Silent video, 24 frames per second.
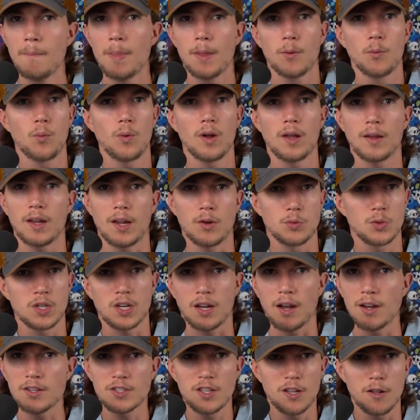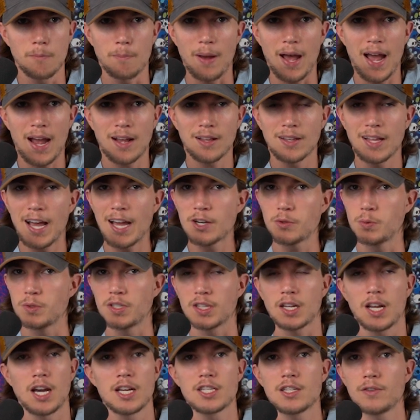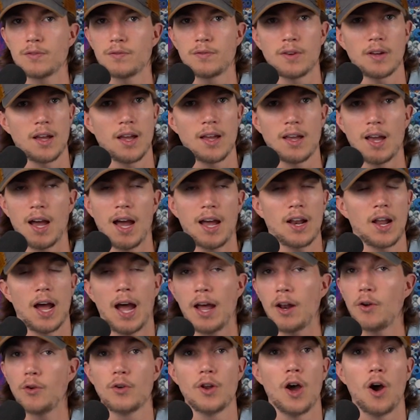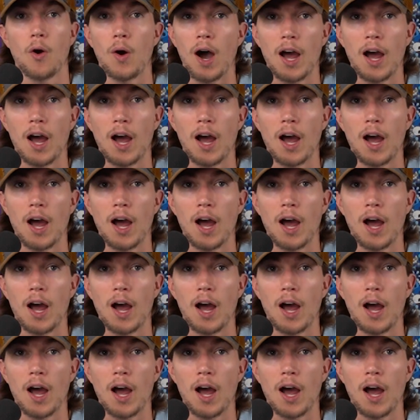Was it because of the backlash? Was it because of. Eh, I, I don't know.